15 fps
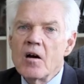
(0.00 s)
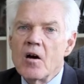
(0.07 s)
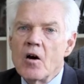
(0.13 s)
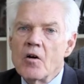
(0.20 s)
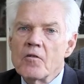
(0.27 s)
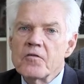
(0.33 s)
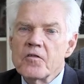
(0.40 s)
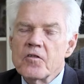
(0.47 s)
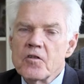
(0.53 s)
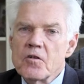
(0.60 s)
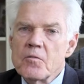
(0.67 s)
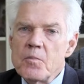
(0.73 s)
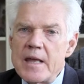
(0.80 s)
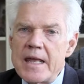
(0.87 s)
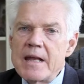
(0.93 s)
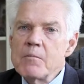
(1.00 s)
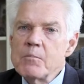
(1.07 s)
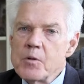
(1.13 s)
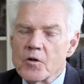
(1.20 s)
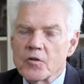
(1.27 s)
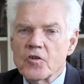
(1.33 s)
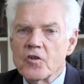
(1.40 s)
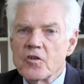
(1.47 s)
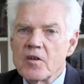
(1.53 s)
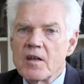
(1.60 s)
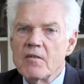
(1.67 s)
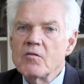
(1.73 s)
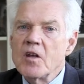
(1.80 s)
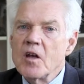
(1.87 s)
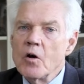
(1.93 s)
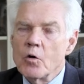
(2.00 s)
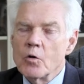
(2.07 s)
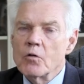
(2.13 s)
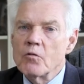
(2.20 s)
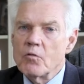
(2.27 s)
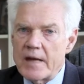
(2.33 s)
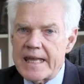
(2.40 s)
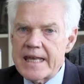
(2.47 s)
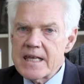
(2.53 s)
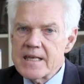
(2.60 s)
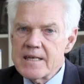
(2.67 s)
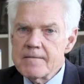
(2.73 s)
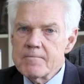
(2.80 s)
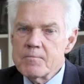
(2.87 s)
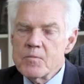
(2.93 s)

after being positive the whole week.